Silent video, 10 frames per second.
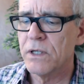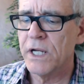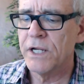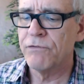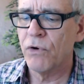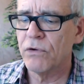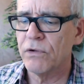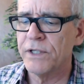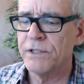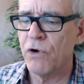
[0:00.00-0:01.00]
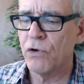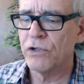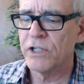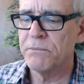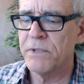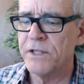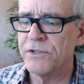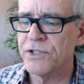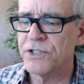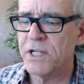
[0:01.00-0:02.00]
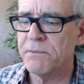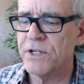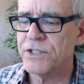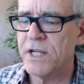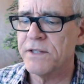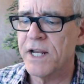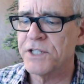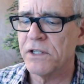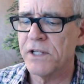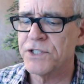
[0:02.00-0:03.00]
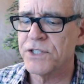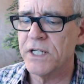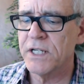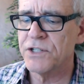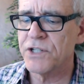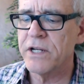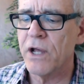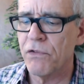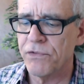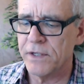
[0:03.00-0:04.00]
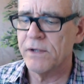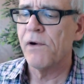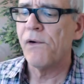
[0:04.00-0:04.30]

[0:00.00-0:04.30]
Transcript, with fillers: in vocal in the vocal community there's a stigma to say that SLS singing is unhealthy